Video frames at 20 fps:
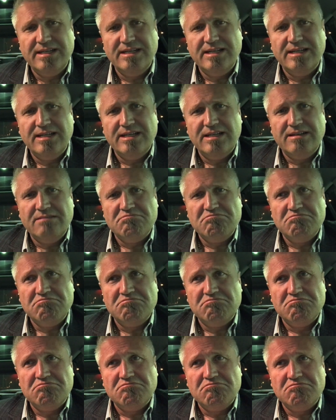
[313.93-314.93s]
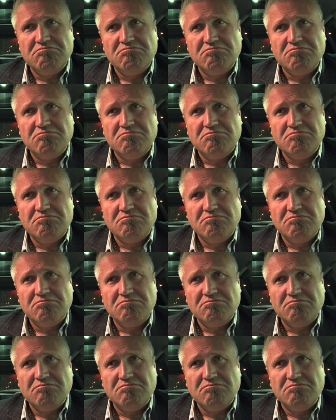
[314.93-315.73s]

Nothing is said.